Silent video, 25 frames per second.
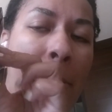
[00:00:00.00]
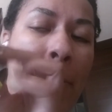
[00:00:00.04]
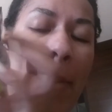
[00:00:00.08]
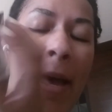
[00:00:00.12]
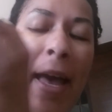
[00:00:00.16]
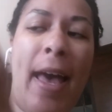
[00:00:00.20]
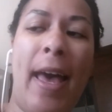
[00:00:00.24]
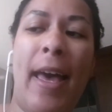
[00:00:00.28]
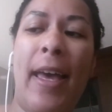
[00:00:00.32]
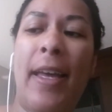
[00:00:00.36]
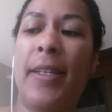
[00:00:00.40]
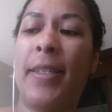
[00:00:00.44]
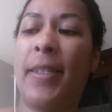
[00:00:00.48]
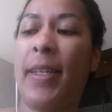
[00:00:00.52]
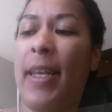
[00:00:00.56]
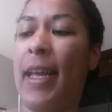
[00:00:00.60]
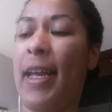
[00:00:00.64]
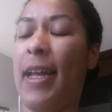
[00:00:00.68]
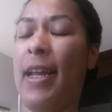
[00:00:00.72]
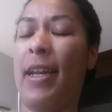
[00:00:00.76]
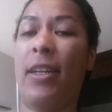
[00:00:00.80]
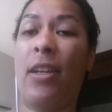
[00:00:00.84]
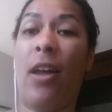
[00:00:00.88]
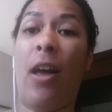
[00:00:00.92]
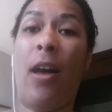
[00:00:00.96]
pads,
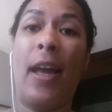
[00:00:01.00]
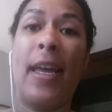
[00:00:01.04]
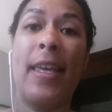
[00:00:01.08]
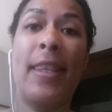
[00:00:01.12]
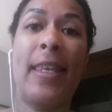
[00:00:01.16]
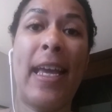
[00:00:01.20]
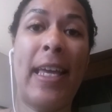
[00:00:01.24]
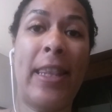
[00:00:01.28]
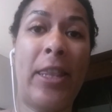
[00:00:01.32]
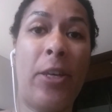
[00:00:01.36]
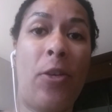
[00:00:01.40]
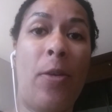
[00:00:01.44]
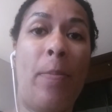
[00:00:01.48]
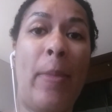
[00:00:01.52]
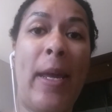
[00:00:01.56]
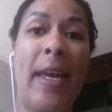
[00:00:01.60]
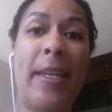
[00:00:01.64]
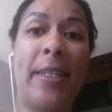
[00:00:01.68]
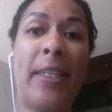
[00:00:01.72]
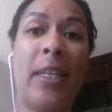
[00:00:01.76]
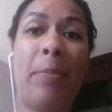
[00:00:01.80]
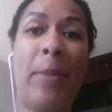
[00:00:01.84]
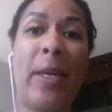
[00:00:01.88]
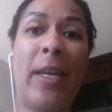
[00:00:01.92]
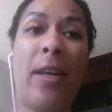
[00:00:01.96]
and I think they're
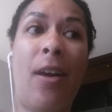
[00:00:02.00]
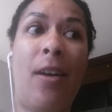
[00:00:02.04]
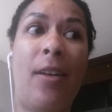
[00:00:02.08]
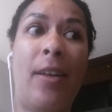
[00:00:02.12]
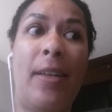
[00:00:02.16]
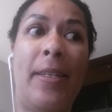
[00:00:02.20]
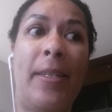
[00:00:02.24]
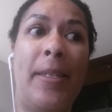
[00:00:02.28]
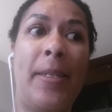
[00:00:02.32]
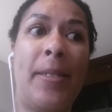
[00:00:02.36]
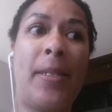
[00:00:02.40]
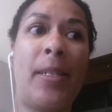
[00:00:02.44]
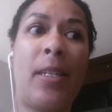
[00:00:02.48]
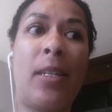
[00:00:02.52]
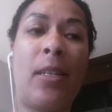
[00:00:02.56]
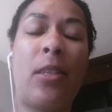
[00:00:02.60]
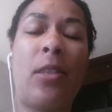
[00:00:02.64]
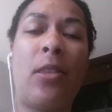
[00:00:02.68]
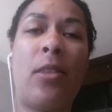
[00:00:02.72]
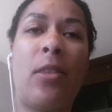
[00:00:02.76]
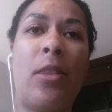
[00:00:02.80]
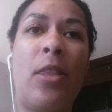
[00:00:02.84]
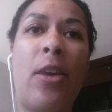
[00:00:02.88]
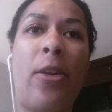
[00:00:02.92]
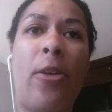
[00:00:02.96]
amazing because
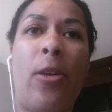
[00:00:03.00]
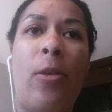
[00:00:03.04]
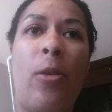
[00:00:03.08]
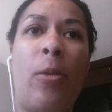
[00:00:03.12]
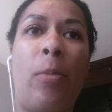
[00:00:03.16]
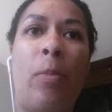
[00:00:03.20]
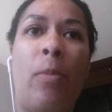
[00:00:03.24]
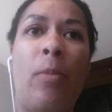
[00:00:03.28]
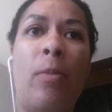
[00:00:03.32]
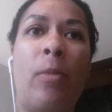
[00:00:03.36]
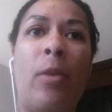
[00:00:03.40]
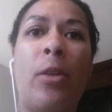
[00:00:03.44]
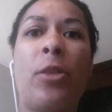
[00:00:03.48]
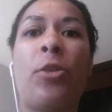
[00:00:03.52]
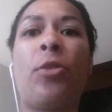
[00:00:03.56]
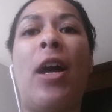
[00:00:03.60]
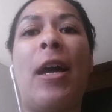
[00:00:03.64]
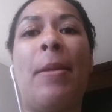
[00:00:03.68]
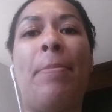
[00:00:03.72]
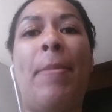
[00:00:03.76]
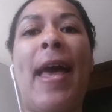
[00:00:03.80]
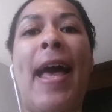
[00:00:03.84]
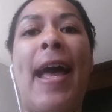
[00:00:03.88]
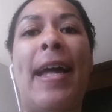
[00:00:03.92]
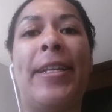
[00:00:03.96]
they're
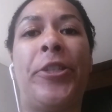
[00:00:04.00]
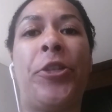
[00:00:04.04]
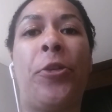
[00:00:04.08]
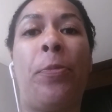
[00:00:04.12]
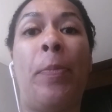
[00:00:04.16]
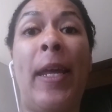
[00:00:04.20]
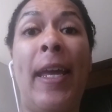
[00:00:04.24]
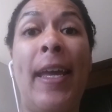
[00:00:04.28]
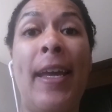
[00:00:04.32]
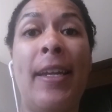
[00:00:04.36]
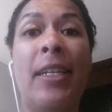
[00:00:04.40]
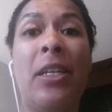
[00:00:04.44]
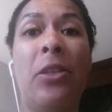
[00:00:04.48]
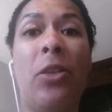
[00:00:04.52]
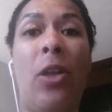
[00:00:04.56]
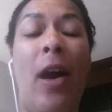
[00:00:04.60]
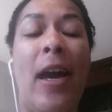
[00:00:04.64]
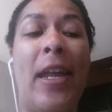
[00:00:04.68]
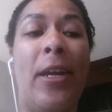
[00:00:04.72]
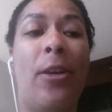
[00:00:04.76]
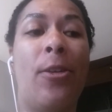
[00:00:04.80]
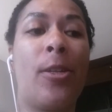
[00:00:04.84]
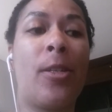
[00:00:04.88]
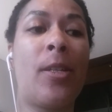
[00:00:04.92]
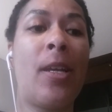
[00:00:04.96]
not pads, they're panty
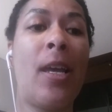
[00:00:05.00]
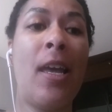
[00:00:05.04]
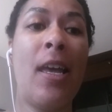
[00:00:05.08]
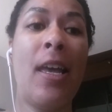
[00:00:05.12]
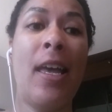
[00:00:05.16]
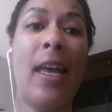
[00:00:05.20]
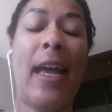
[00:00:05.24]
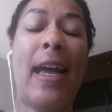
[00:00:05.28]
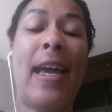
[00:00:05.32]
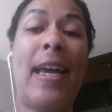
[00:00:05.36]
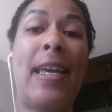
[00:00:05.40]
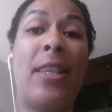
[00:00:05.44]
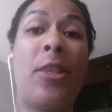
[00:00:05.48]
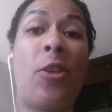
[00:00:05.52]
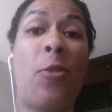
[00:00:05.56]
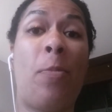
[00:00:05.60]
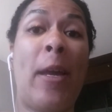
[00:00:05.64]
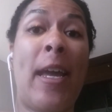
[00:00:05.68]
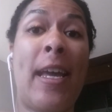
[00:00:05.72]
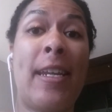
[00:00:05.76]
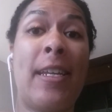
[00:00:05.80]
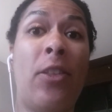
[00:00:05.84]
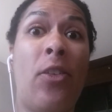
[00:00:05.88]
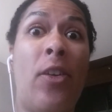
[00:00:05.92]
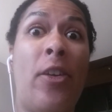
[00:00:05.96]
liners, and they're
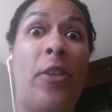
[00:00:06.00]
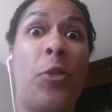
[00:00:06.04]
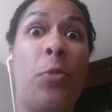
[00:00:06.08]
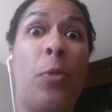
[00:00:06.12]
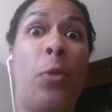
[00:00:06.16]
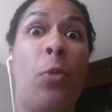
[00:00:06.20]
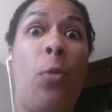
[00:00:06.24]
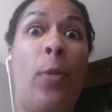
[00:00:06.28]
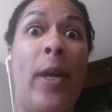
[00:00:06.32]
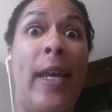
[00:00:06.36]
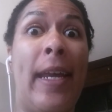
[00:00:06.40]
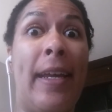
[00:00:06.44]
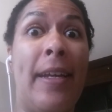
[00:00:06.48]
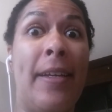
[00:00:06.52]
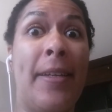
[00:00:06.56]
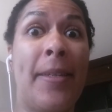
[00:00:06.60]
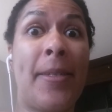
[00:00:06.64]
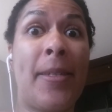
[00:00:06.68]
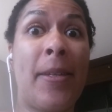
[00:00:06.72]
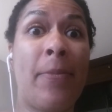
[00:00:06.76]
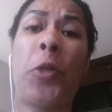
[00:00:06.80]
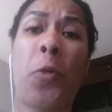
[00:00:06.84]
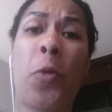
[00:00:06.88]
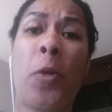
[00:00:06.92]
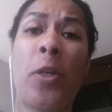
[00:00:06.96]
panty liners with
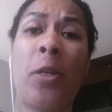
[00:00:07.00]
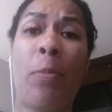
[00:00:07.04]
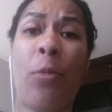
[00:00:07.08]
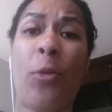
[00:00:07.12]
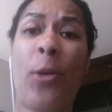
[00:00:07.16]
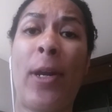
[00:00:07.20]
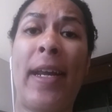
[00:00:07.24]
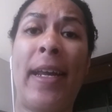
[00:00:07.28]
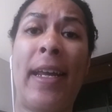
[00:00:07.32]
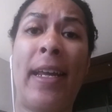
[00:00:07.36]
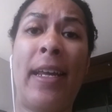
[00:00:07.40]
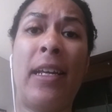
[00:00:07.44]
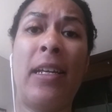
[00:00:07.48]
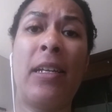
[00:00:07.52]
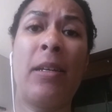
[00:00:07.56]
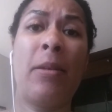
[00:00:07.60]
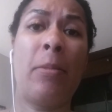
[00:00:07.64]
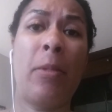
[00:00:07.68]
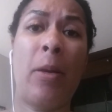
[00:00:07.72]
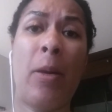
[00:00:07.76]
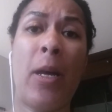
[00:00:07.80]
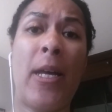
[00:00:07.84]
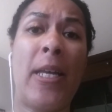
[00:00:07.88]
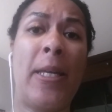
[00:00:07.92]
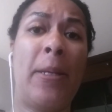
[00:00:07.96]
wings. Sure to bring
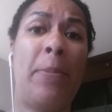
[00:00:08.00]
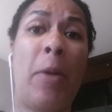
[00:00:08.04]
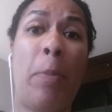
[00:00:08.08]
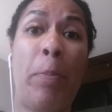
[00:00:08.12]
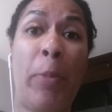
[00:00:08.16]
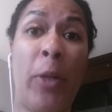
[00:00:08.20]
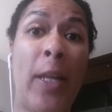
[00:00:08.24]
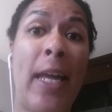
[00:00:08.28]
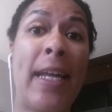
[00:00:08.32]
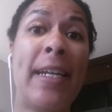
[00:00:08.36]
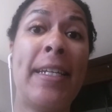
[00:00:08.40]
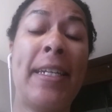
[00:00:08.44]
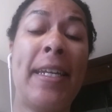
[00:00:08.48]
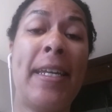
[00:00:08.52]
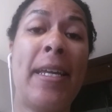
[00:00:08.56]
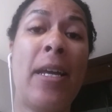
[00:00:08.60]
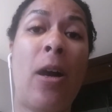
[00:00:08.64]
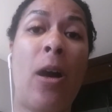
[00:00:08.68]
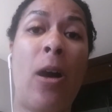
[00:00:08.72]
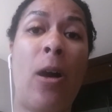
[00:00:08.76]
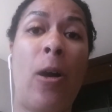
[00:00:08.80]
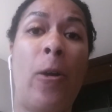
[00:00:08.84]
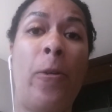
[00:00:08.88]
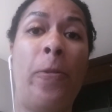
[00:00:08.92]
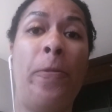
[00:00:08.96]
plenty
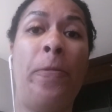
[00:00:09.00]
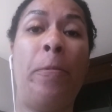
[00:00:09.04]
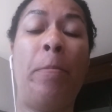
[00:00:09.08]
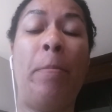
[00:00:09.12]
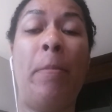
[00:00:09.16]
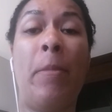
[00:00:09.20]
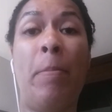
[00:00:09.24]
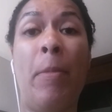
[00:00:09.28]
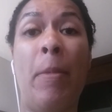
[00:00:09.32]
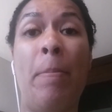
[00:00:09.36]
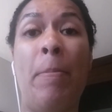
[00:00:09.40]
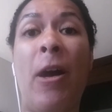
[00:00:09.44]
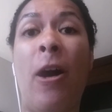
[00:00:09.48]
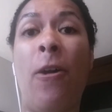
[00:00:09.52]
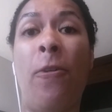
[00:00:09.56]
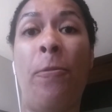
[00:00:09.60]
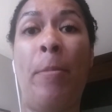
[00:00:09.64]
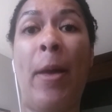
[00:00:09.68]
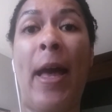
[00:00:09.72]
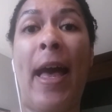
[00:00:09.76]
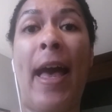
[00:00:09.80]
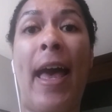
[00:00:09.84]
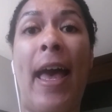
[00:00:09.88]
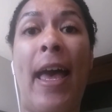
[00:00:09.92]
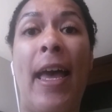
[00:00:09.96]
of
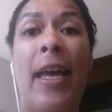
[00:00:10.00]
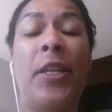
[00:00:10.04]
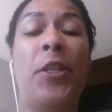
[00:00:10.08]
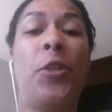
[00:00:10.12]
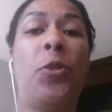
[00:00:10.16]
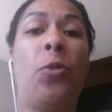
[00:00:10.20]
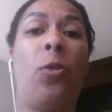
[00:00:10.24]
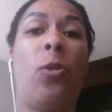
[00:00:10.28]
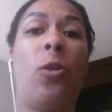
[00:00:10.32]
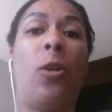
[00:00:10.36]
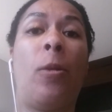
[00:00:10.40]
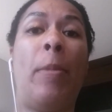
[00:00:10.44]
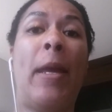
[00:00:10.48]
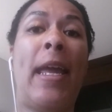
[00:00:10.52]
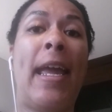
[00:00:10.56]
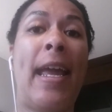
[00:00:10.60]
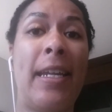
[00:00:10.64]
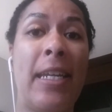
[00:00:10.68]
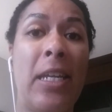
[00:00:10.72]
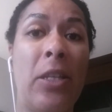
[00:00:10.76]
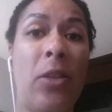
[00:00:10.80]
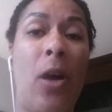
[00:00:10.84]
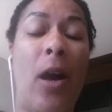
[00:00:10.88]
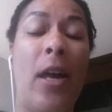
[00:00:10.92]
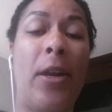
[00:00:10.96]
pads or
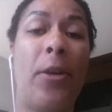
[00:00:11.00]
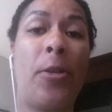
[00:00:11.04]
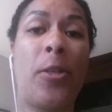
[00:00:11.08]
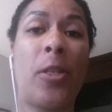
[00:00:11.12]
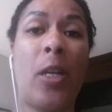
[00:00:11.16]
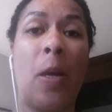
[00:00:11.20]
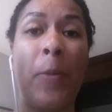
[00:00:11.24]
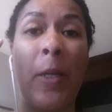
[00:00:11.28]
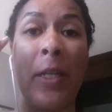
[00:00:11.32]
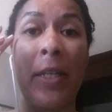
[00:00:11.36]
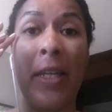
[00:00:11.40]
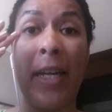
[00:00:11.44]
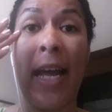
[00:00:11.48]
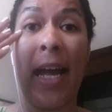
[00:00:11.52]
panty liners, something